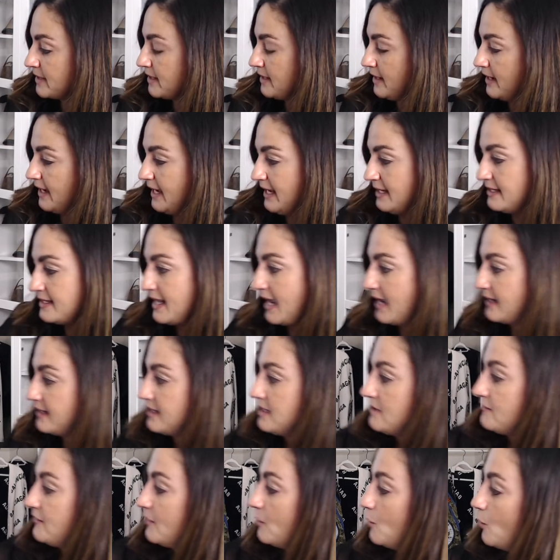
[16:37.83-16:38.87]
and not
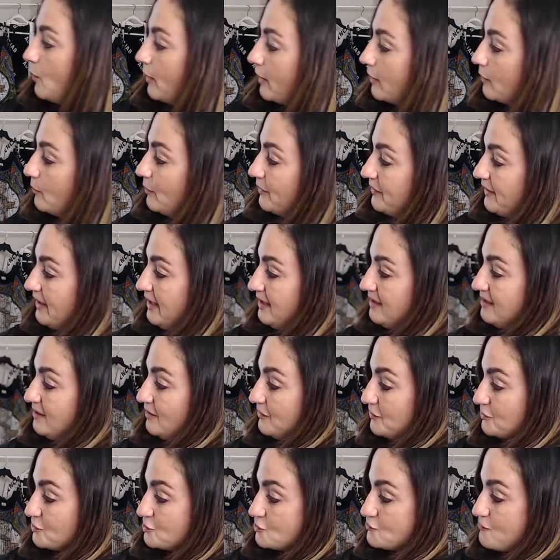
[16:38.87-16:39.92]
even wear it with any
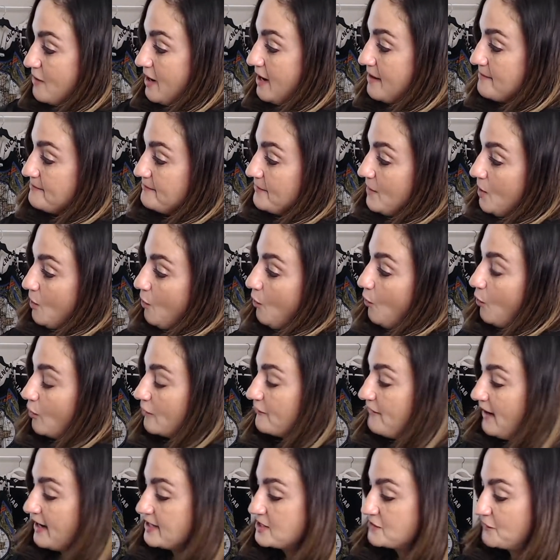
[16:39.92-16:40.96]
other strap. Or
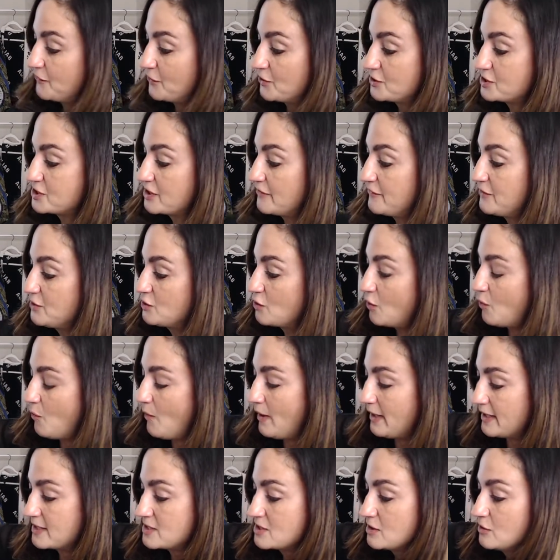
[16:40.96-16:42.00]
vice versa, if you don't
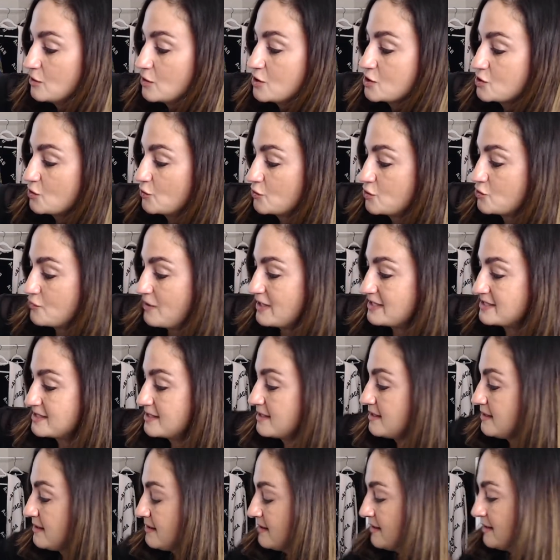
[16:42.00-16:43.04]
want it to look so
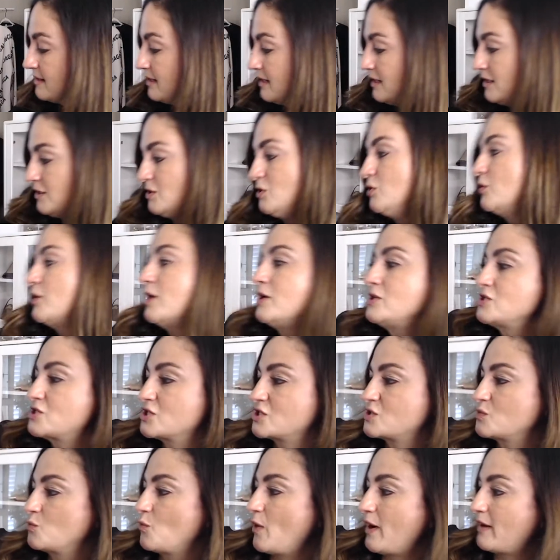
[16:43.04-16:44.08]
dressy, you can
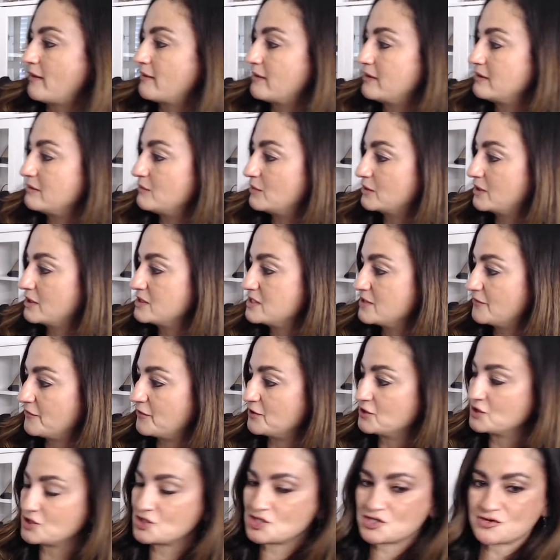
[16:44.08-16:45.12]
just wear it with a
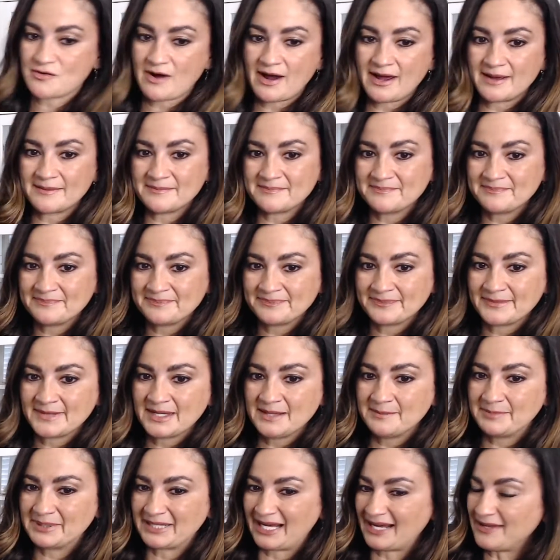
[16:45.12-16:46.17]
different strap.
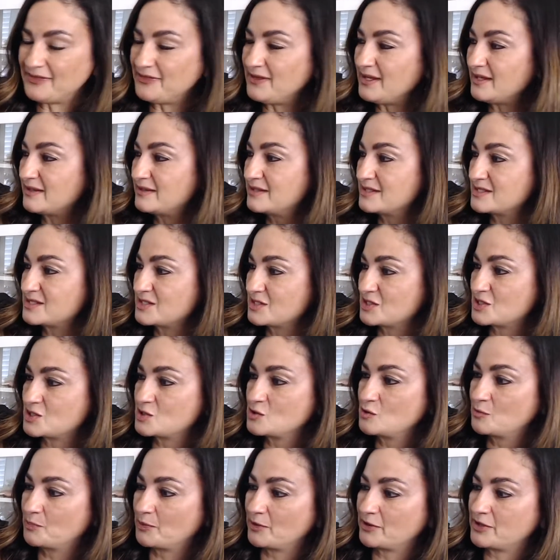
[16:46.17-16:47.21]
But I think this is
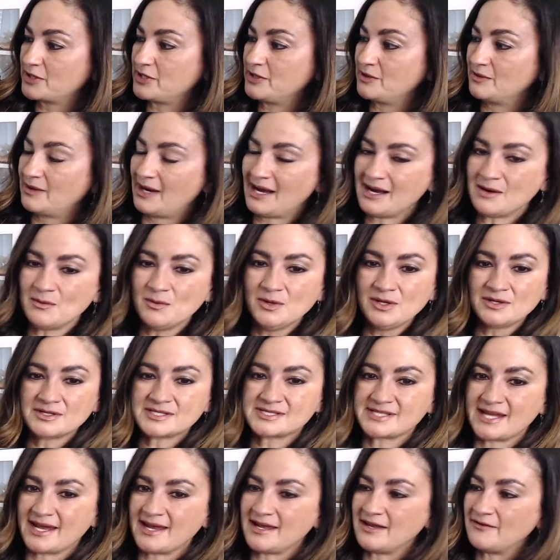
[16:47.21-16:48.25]
super cute. I will
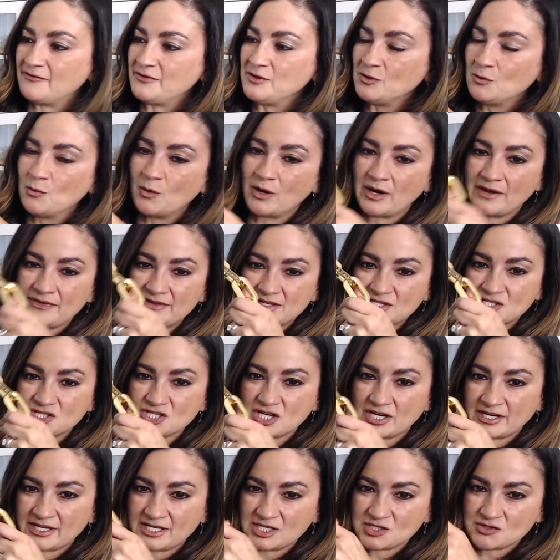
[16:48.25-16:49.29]
say if you wear this
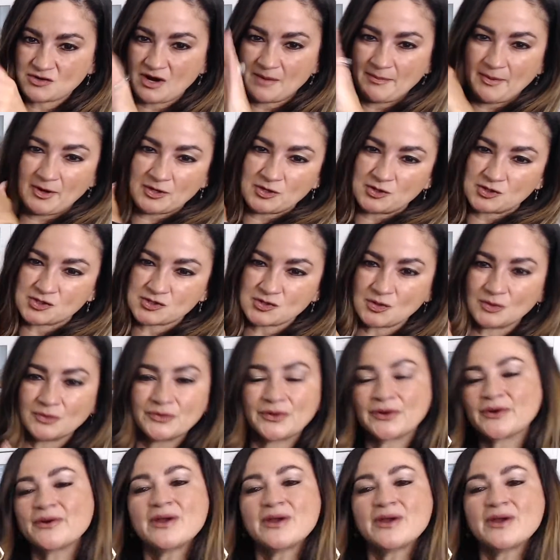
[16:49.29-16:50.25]
chunky strap on your shoulder